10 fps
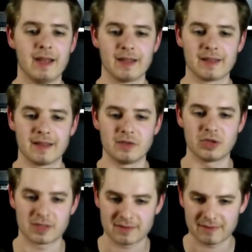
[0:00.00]
They
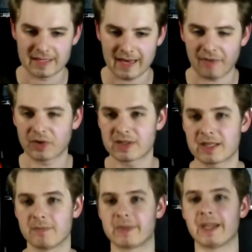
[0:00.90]
just never
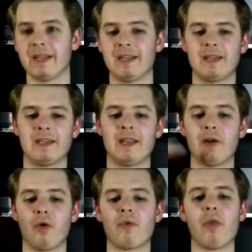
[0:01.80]
seem to get
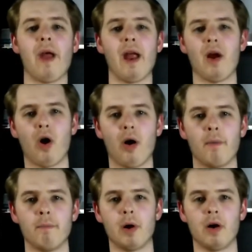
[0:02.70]
over that
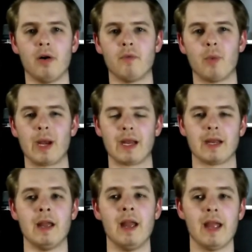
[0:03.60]
hump of winning
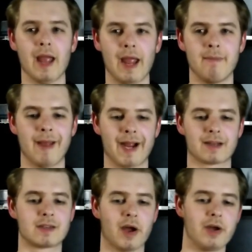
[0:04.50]
a MAC
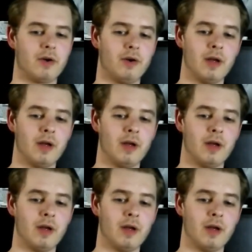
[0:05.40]
title.